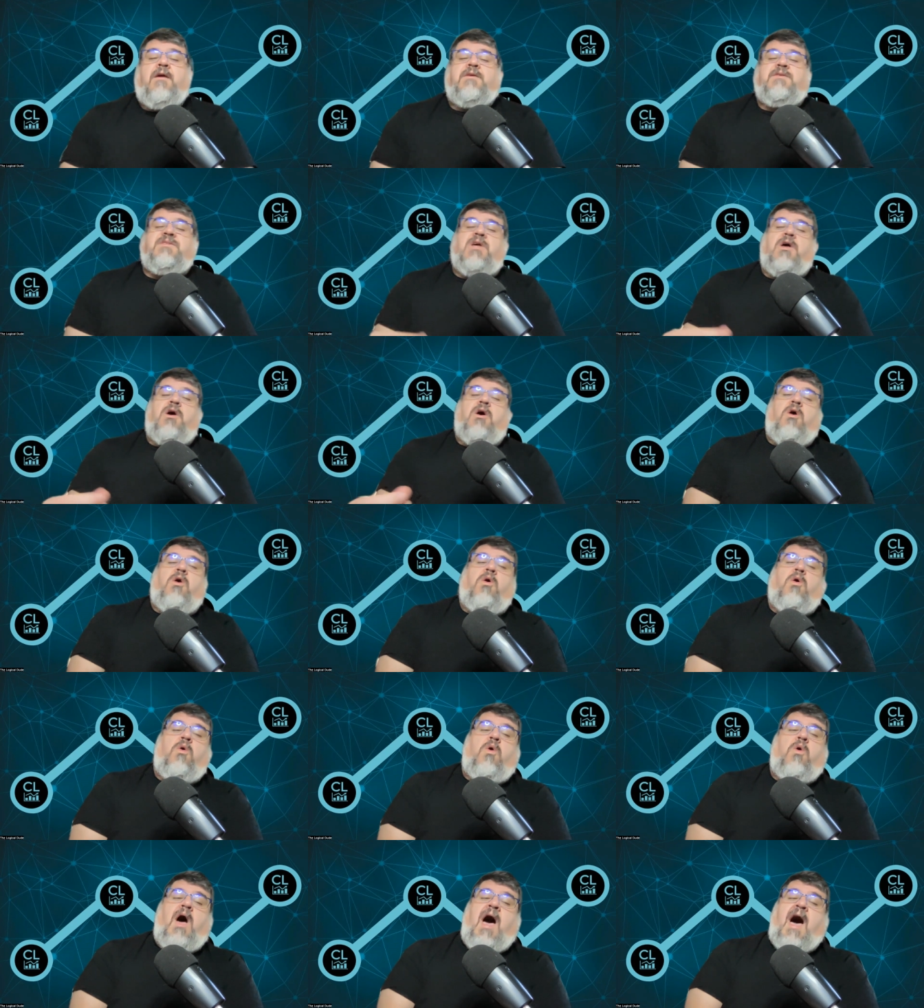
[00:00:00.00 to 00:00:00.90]

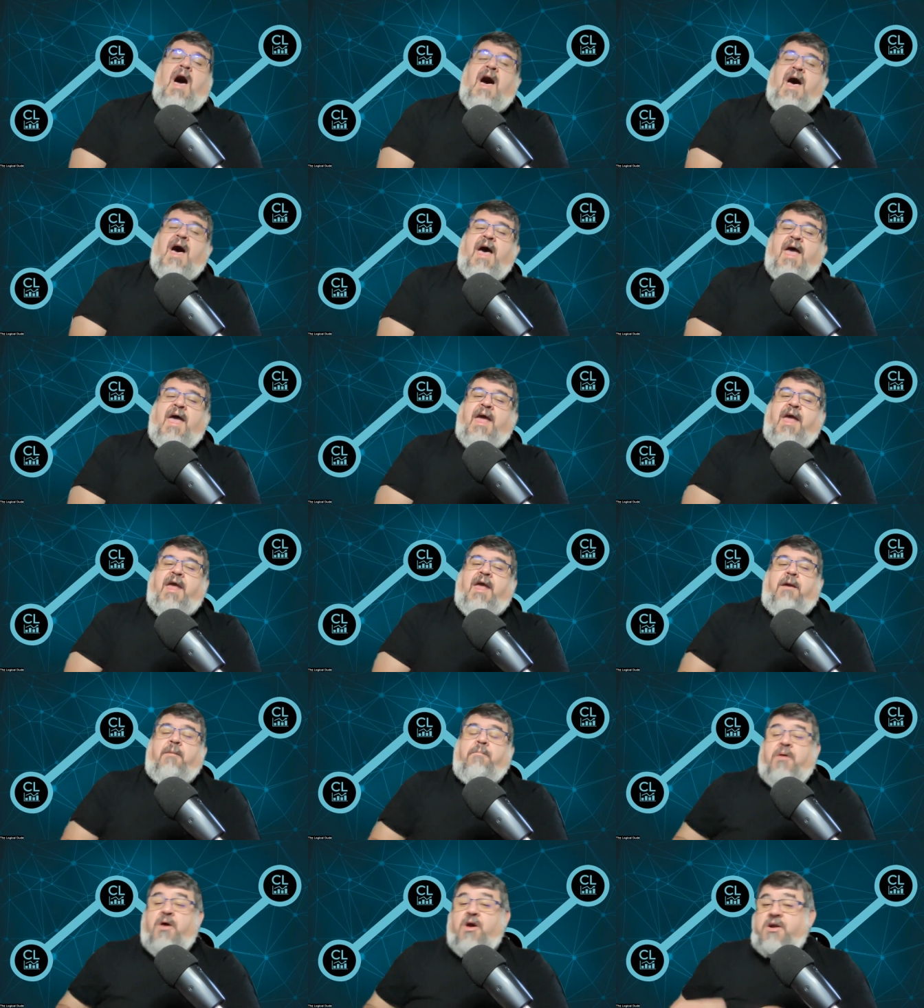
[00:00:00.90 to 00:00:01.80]
So
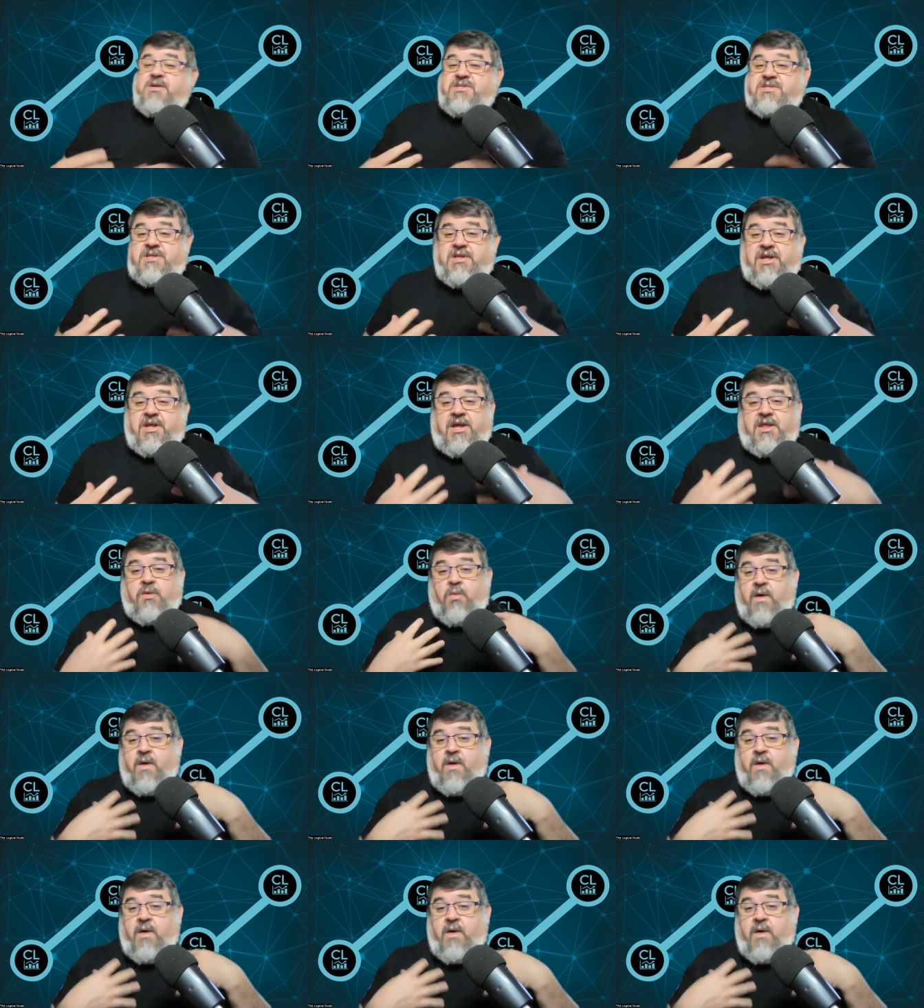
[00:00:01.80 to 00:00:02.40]
I personally,